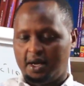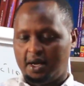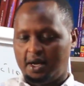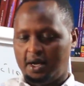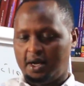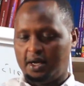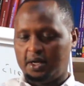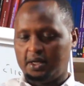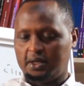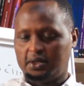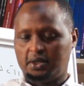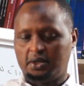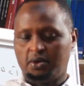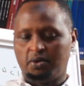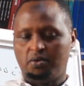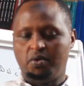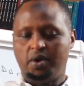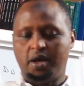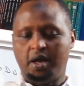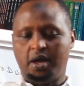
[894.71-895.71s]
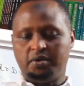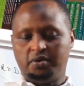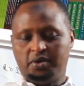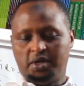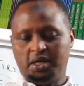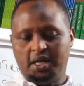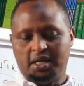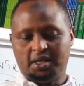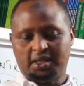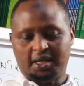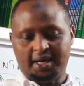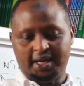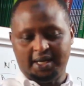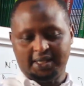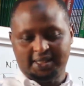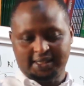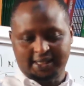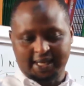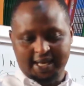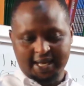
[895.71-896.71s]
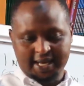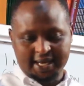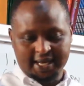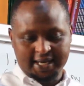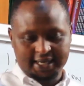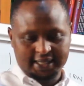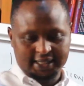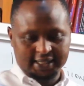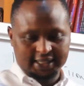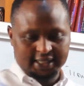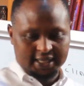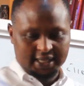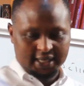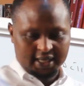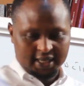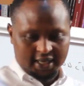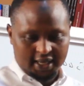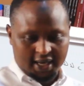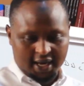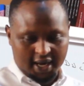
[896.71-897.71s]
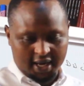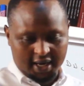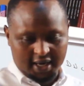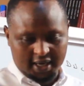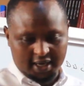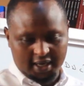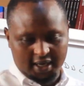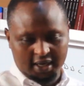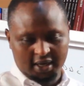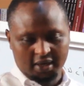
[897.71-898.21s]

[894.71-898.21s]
where you didn't understand, and